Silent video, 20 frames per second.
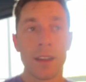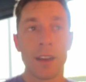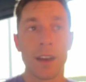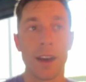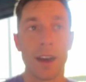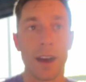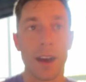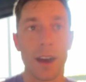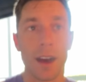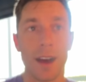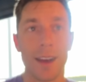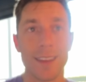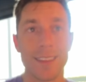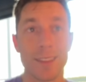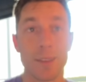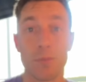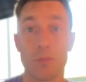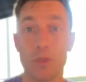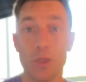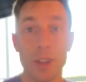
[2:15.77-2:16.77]
in
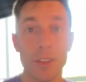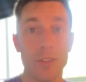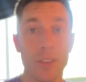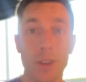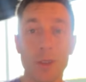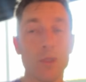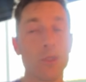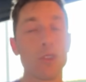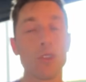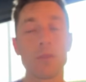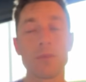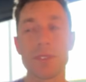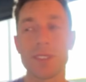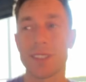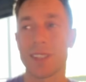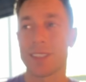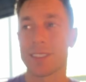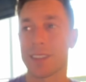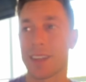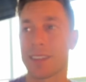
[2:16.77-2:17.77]
the briefing rooms,
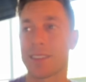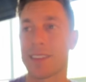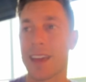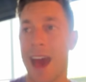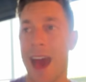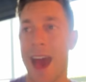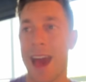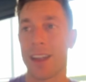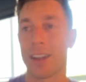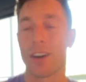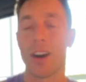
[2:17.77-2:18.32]
things like that.